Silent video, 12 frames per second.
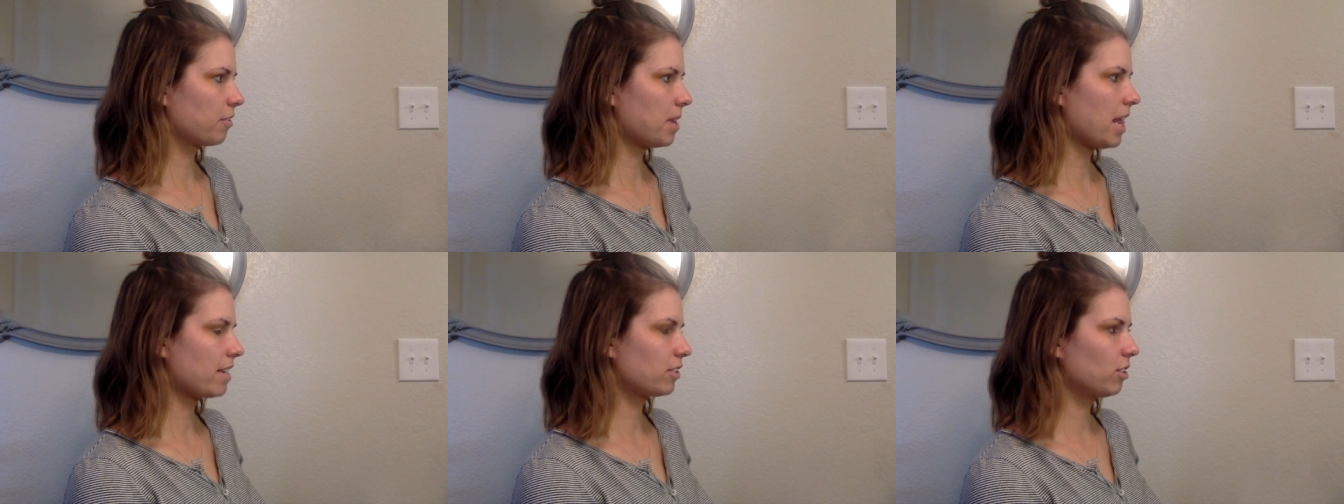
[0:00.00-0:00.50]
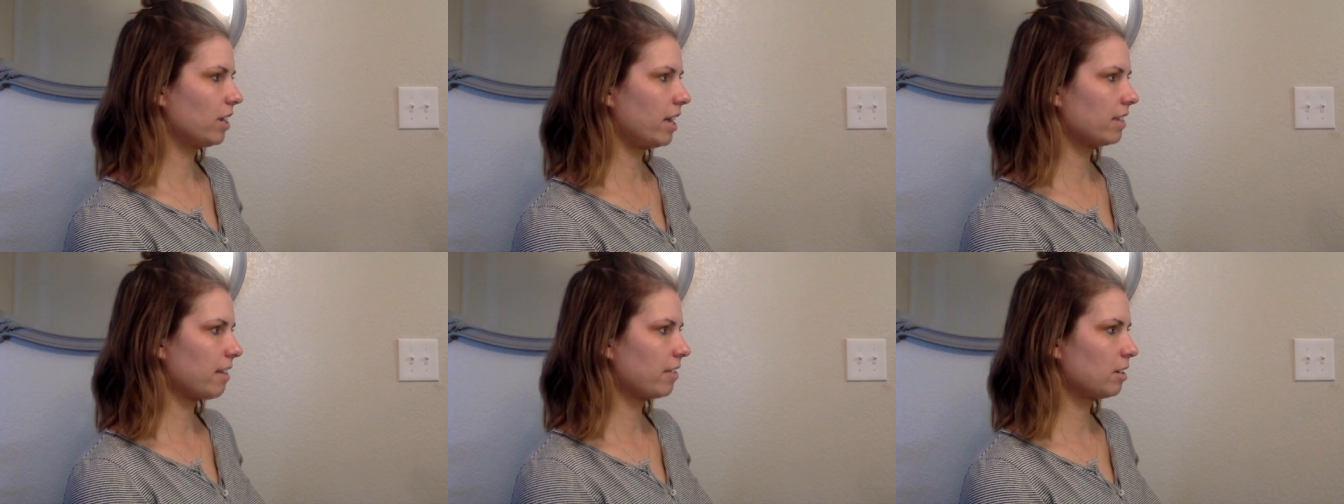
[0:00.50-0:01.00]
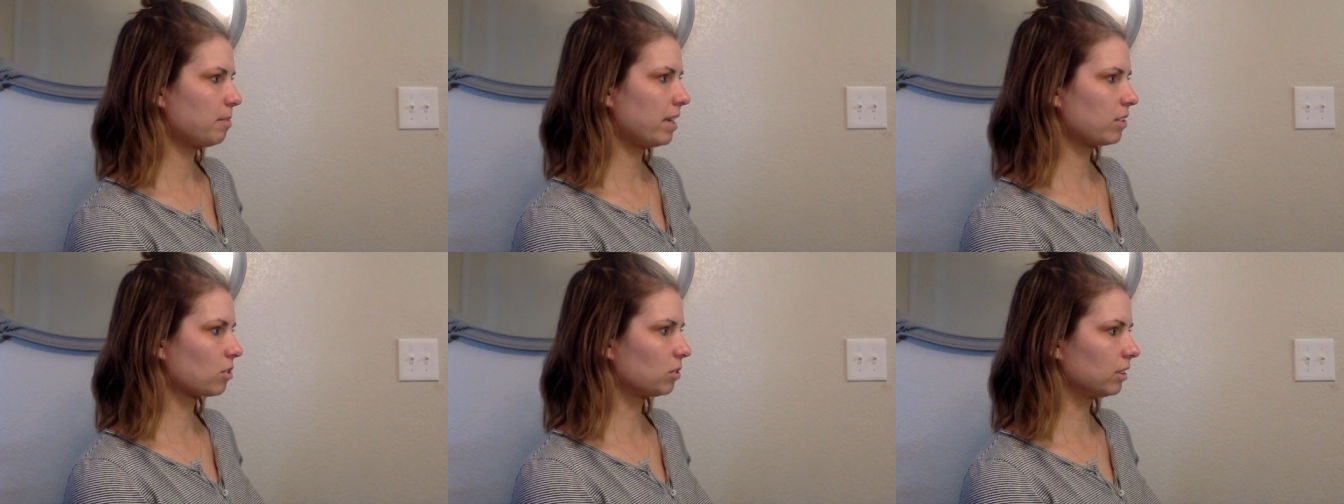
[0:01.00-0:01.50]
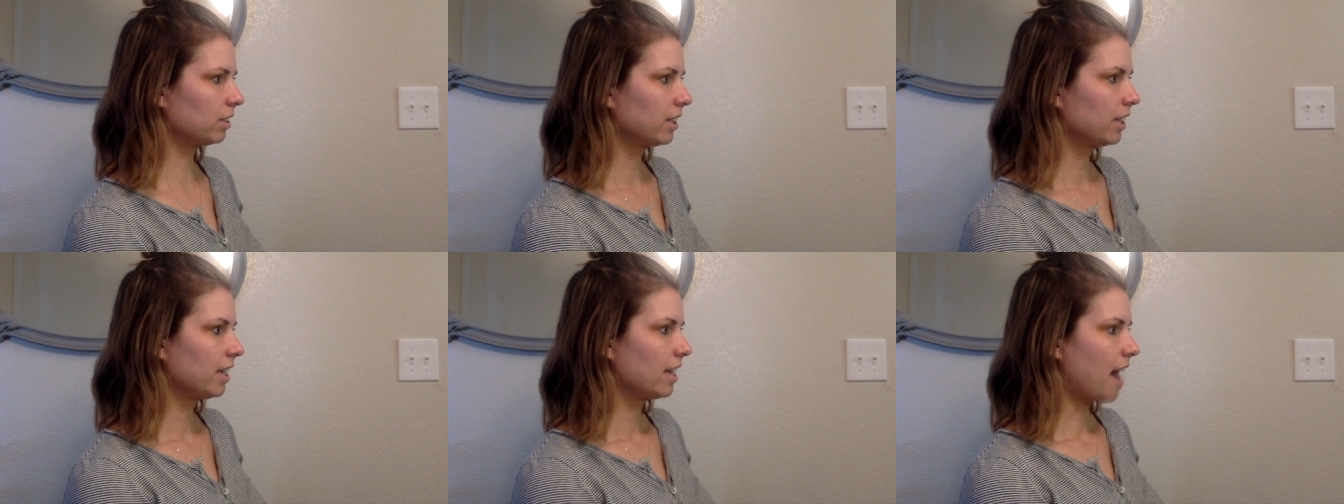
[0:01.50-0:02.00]
in the last two days having to be at school?
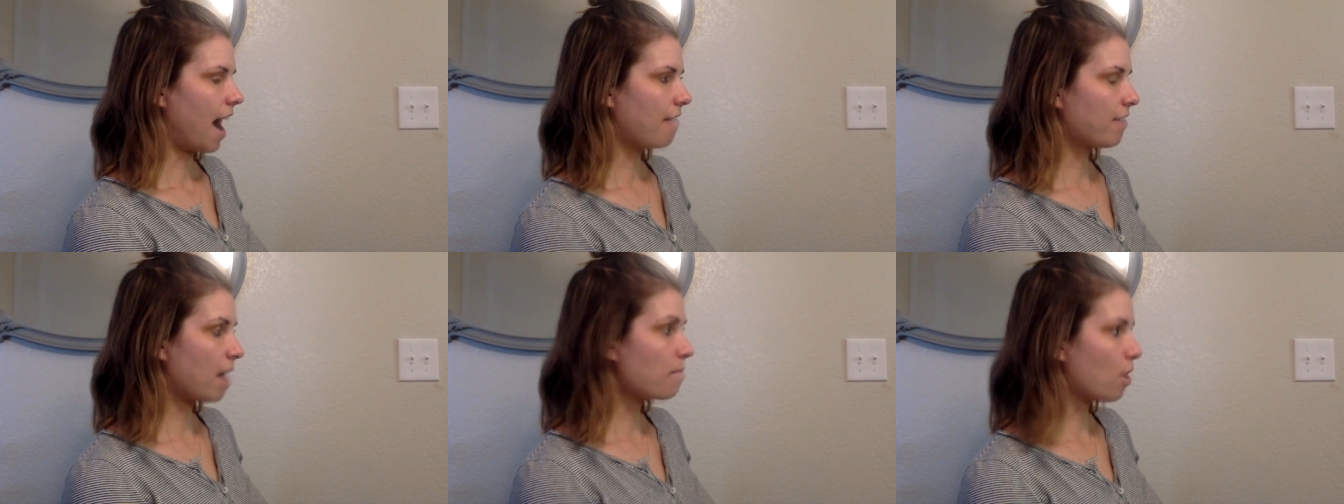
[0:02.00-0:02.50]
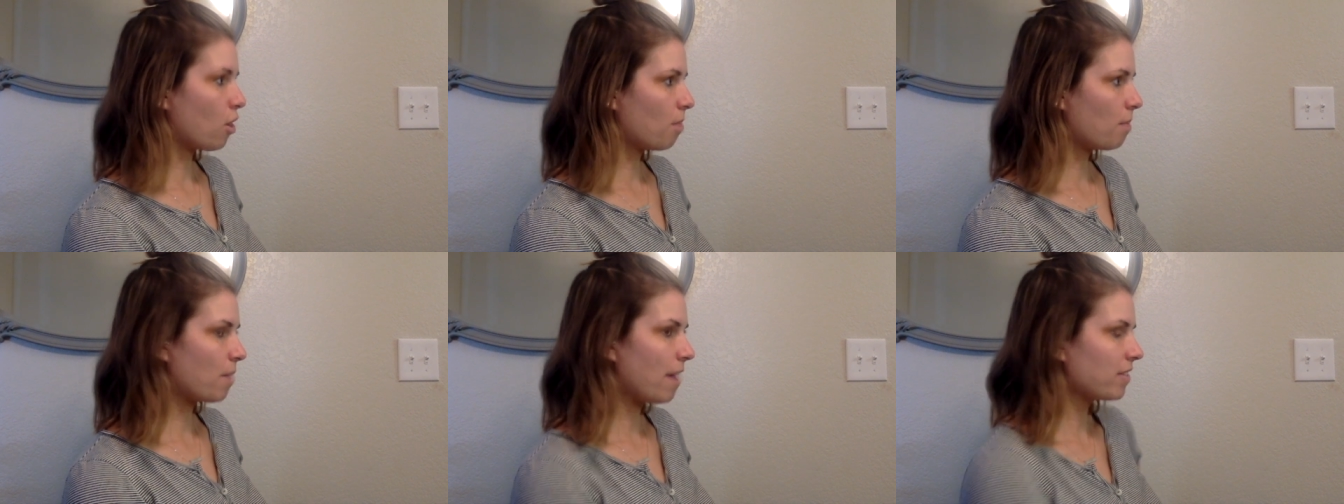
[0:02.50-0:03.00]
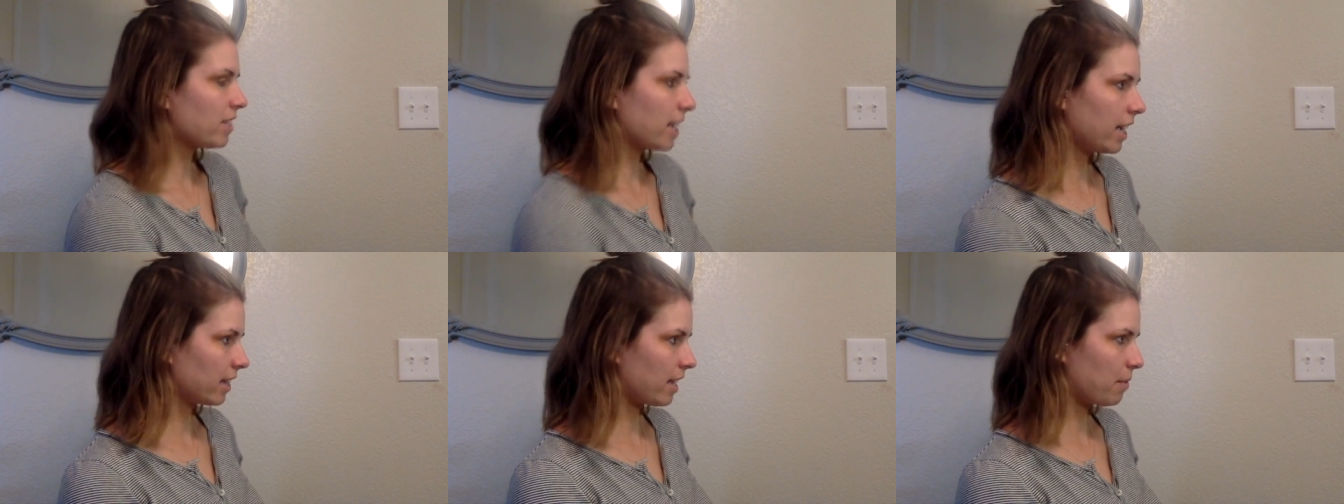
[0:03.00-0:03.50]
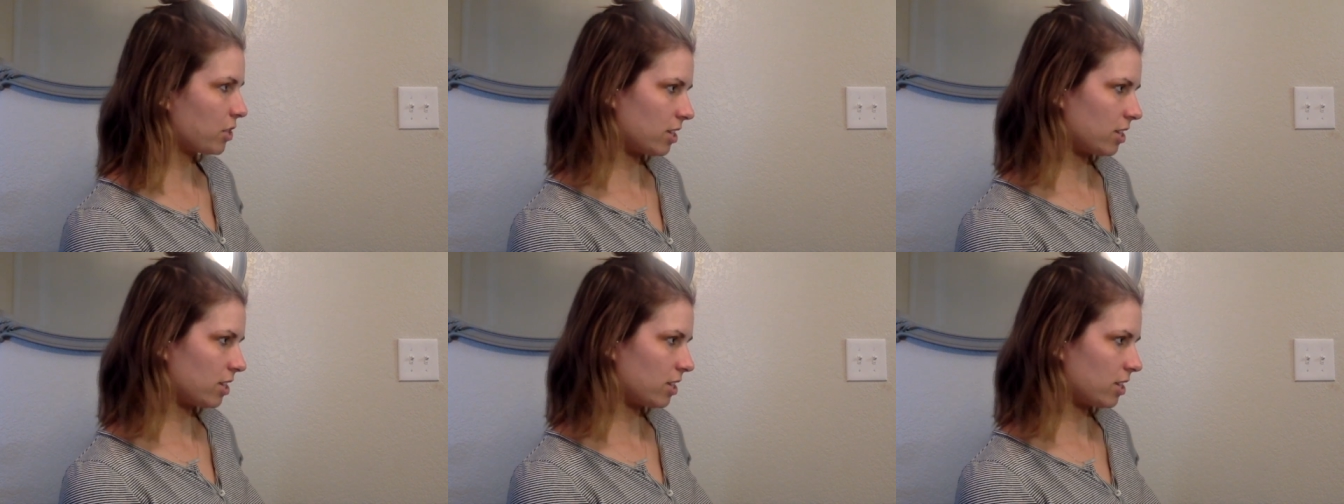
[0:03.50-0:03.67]
I've come home and we haven't done anything.